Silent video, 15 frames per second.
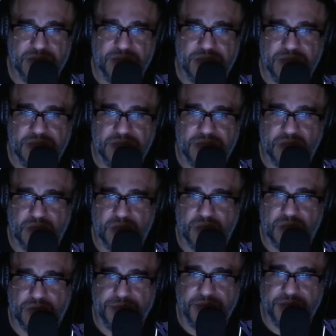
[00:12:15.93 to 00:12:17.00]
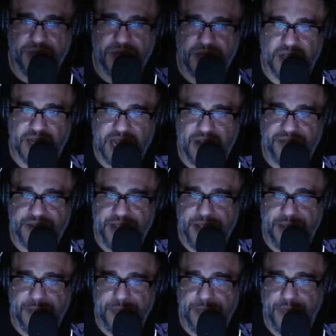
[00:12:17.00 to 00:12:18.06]
So be on the lookout for that.
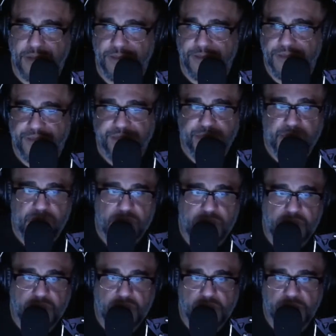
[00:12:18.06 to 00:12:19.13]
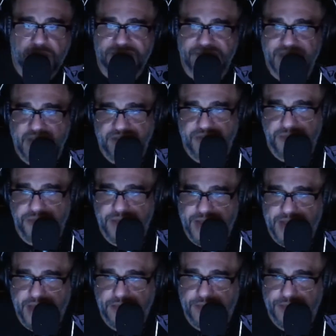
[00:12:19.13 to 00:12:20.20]
Aside from that,
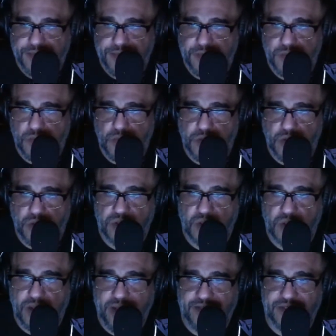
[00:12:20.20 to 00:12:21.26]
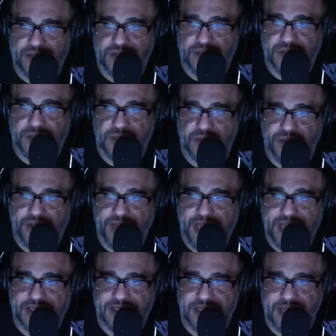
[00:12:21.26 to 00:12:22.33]
we also have some great
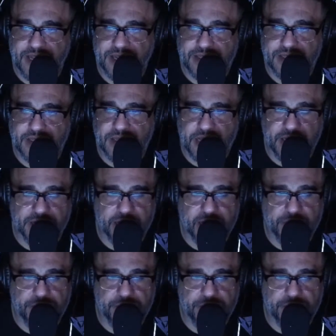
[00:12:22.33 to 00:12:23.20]
guests lined up.